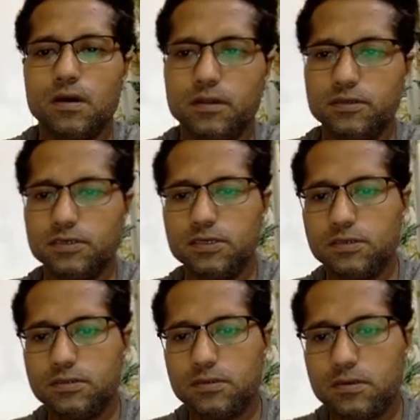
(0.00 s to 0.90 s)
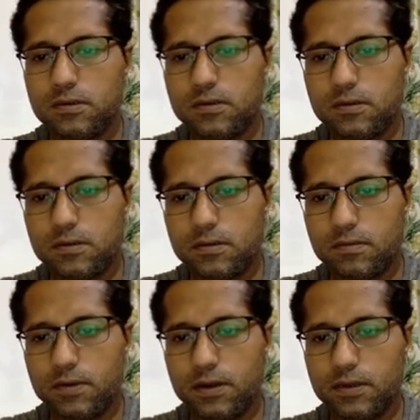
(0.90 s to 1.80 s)
This is
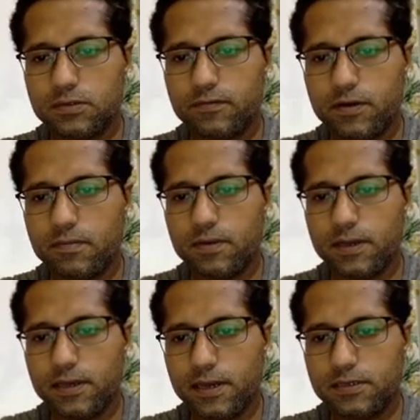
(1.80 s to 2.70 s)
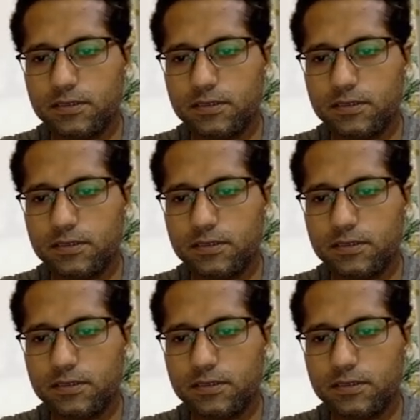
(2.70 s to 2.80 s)
minus 1 by x,